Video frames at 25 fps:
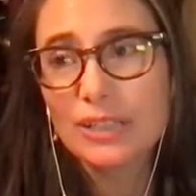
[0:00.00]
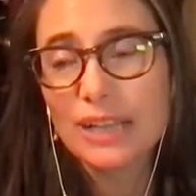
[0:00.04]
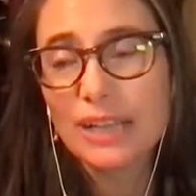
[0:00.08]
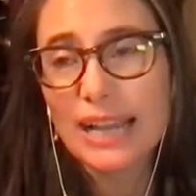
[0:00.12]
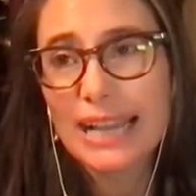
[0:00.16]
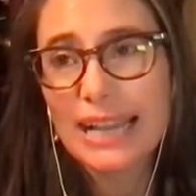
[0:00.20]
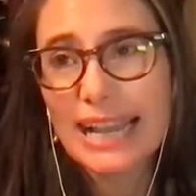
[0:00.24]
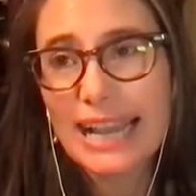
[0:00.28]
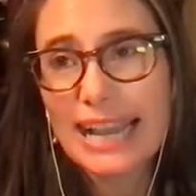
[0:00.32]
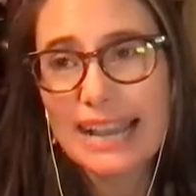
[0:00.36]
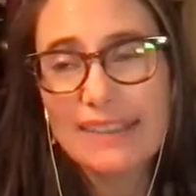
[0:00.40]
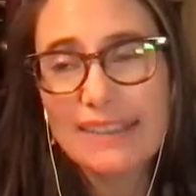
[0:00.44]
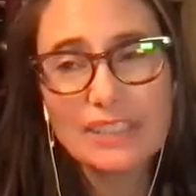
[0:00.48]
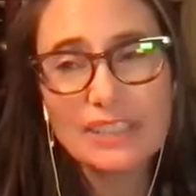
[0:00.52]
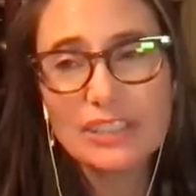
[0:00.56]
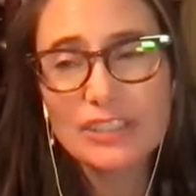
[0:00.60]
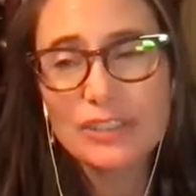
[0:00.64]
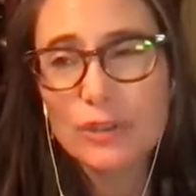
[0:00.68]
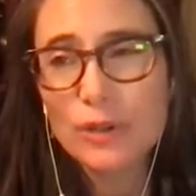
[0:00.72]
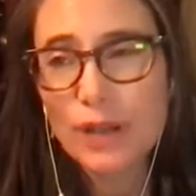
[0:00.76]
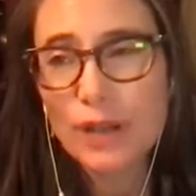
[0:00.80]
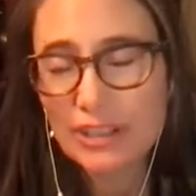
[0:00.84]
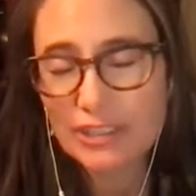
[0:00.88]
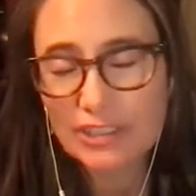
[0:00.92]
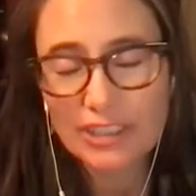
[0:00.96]
I have these
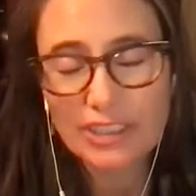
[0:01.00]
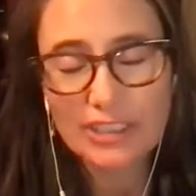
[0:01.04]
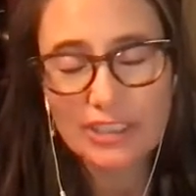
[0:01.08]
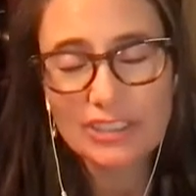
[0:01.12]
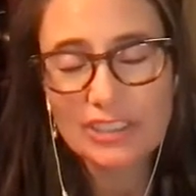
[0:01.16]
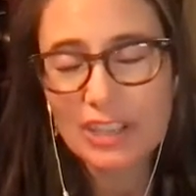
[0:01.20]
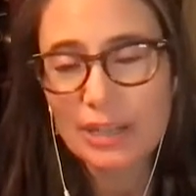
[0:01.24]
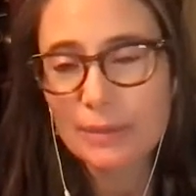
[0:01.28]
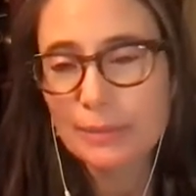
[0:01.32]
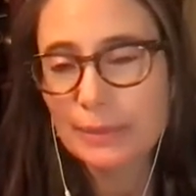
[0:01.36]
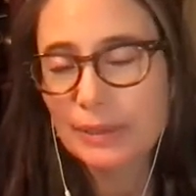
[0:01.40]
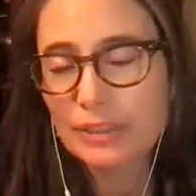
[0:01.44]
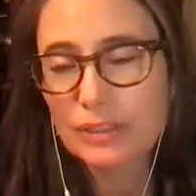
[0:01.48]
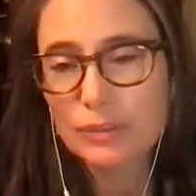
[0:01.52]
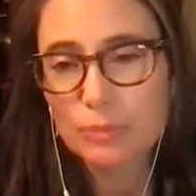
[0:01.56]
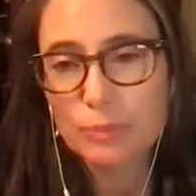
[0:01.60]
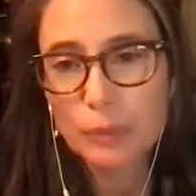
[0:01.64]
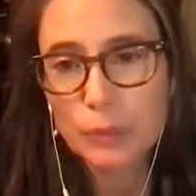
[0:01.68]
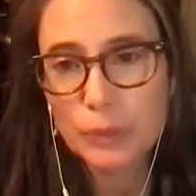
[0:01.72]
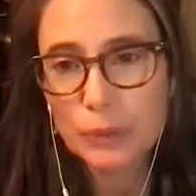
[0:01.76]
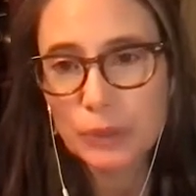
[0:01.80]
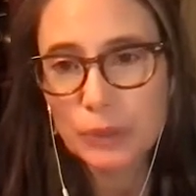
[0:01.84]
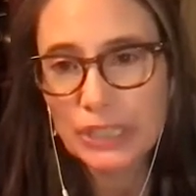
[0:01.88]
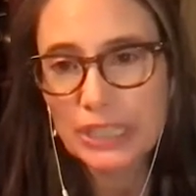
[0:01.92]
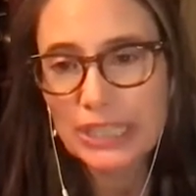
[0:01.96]
questions that I'm
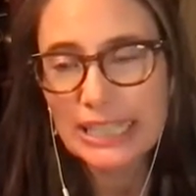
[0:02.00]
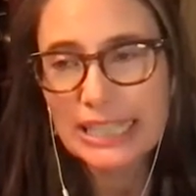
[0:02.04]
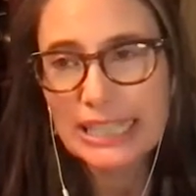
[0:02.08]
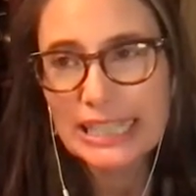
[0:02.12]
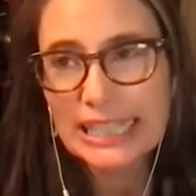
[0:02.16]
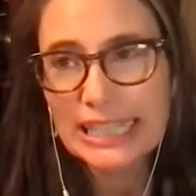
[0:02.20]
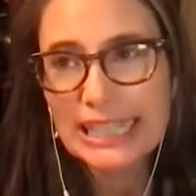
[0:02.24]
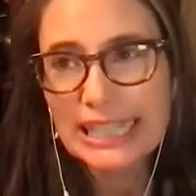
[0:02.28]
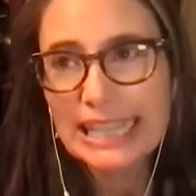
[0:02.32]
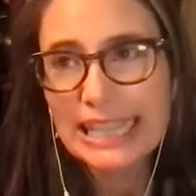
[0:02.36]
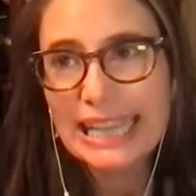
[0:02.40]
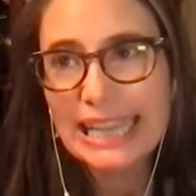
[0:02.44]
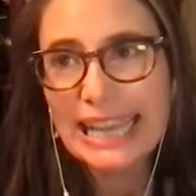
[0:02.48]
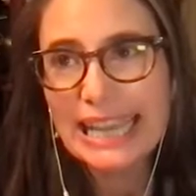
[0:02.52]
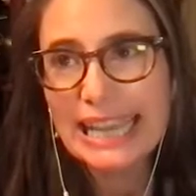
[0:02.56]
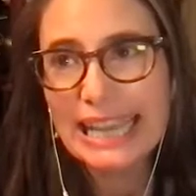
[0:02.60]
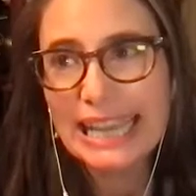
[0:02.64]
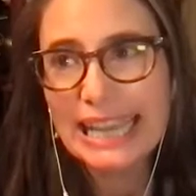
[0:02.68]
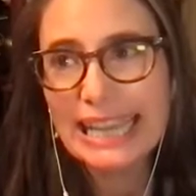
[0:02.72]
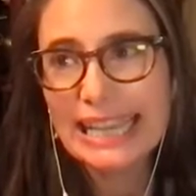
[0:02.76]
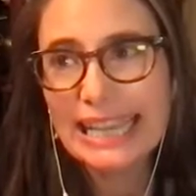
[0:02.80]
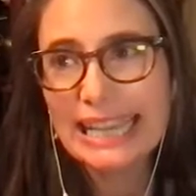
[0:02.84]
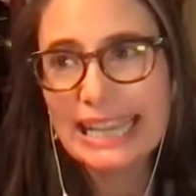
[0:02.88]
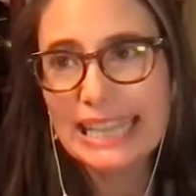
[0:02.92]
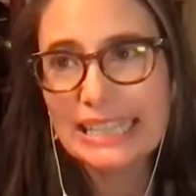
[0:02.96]
exploring,
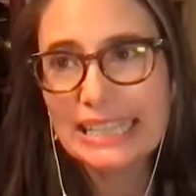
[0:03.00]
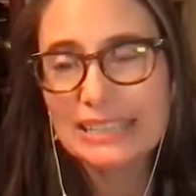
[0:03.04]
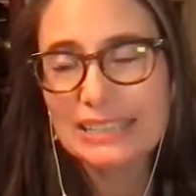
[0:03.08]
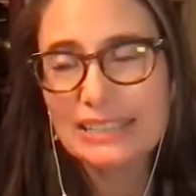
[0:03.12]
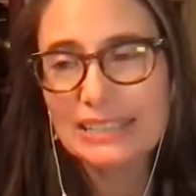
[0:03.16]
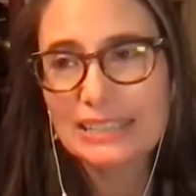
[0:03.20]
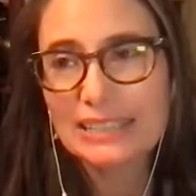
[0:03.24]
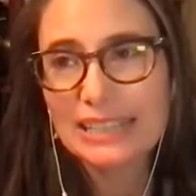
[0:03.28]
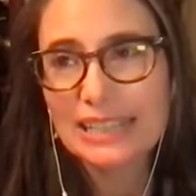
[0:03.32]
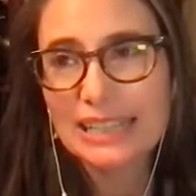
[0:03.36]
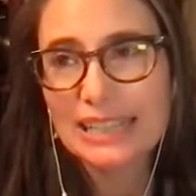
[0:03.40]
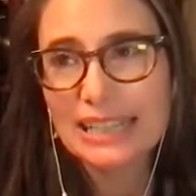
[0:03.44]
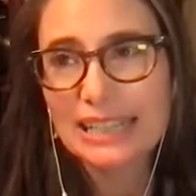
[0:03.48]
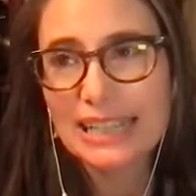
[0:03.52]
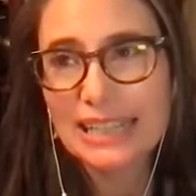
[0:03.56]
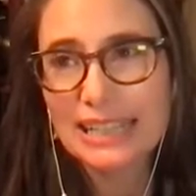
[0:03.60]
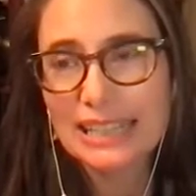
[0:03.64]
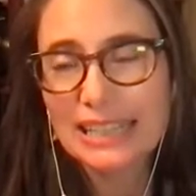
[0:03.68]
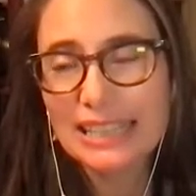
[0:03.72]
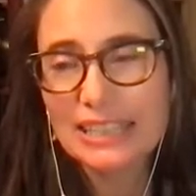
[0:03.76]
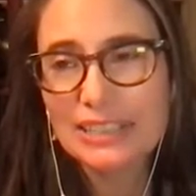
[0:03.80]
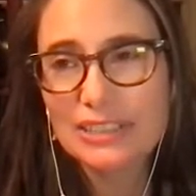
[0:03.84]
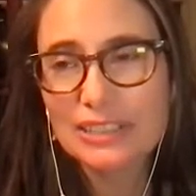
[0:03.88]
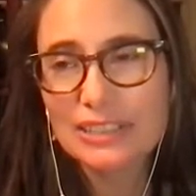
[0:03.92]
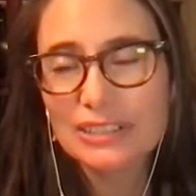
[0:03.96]
And I
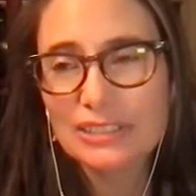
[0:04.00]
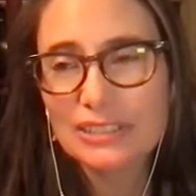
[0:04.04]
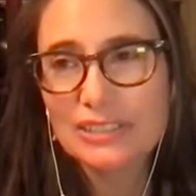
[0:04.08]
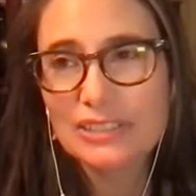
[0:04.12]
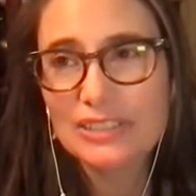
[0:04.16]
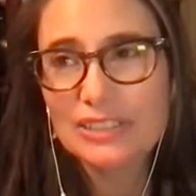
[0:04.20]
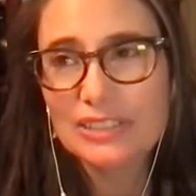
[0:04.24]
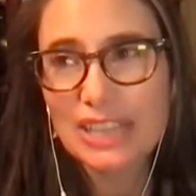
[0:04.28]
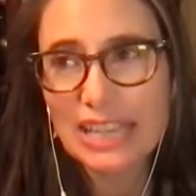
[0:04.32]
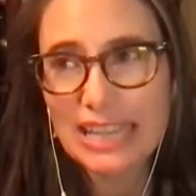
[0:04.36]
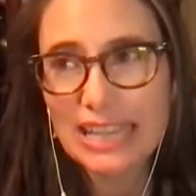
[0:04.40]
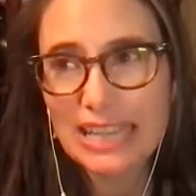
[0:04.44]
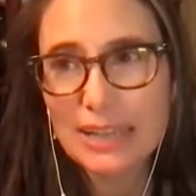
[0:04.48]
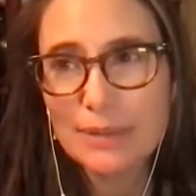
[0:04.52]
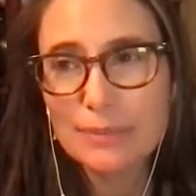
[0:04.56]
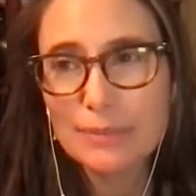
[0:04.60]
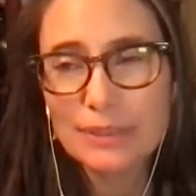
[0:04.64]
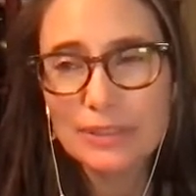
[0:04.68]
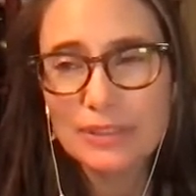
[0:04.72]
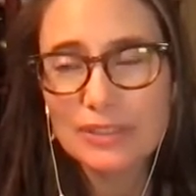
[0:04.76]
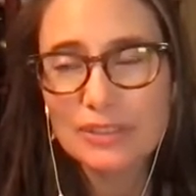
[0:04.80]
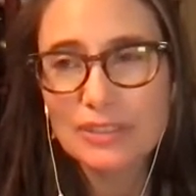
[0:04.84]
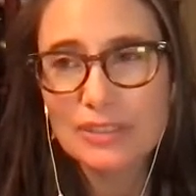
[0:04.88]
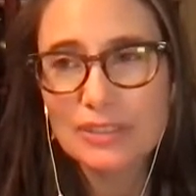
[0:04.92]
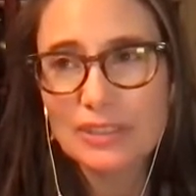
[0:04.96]
think Sam
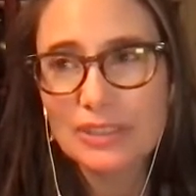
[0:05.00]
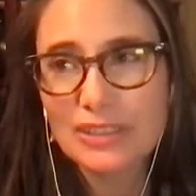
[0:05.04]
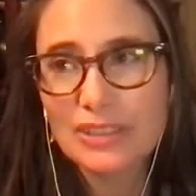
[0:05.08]
is,